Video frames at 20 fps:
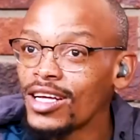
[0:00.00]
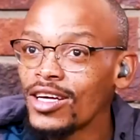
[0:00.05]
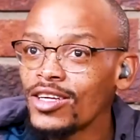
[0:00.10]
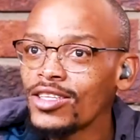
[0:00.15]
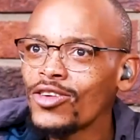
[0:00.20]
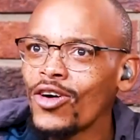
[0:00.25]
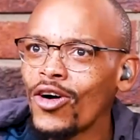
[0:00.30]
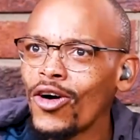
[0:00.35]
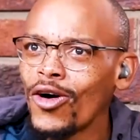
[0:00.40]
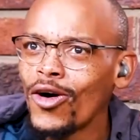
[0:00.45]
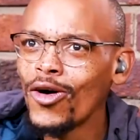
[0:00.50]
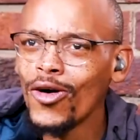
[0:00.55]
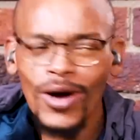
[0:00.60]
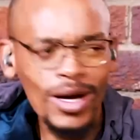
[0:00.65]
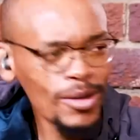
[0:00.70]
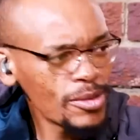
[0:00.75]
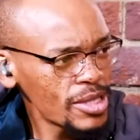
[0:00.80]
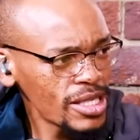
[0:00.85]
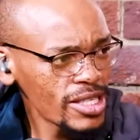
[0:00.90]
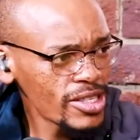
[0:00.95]
no,
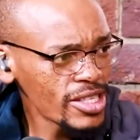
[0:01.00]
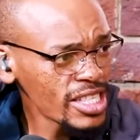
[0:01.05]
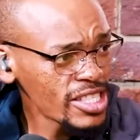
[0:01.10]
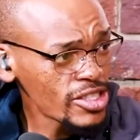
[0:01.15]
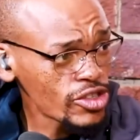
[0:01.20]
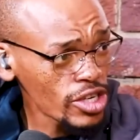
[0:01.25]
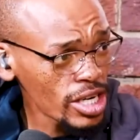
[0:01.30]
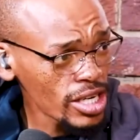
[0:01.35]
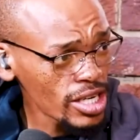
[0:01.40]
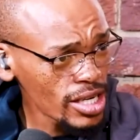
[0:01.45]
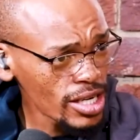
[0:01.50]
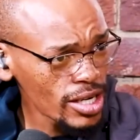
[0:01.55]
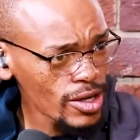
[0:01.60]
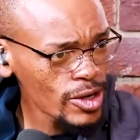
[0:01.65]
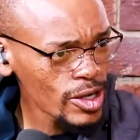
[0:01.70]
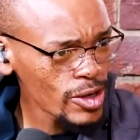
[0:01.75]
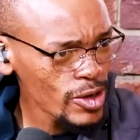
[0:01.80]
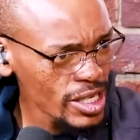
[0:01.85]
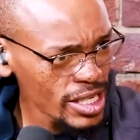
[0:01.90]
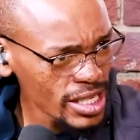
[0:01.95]
I'm serious.
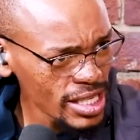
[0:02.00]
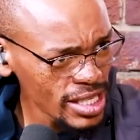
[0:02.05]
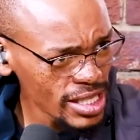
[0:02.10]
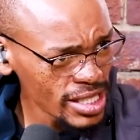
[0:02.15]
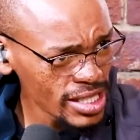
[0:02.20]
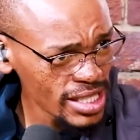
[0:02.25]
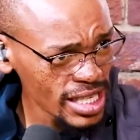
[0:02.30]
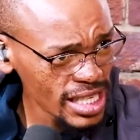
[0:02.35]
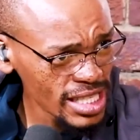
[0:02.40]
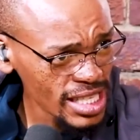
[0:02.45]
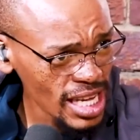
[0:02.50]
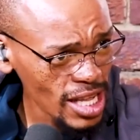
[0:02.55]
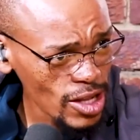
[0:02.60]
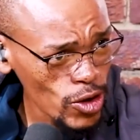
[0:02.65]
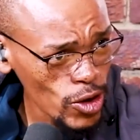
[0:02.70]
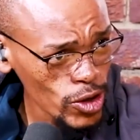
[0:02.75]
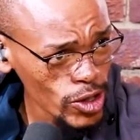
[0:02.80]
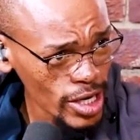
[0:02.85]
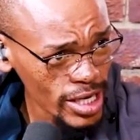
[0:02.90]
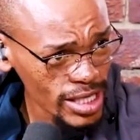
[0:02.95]
Is
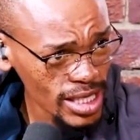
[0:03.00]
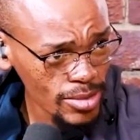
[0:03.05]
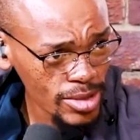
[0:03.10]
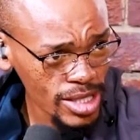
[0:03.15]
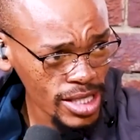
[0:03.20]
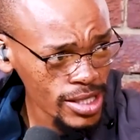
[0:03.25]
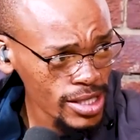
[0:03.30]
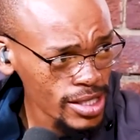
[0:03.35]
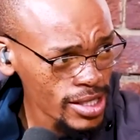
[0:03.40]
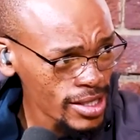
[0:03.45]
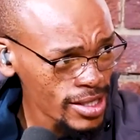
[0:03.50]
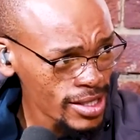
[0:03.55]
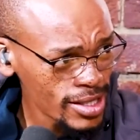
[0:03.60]
alcohol not a substance?